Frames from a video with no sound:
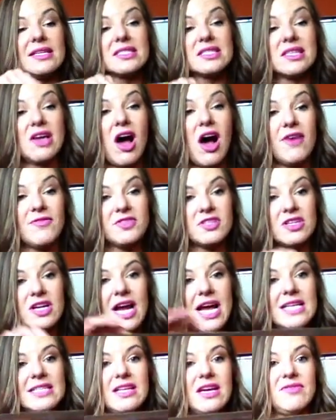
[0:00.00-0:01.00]
softer
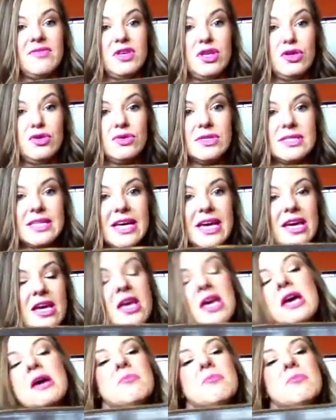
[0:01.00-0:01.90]
as I've used it,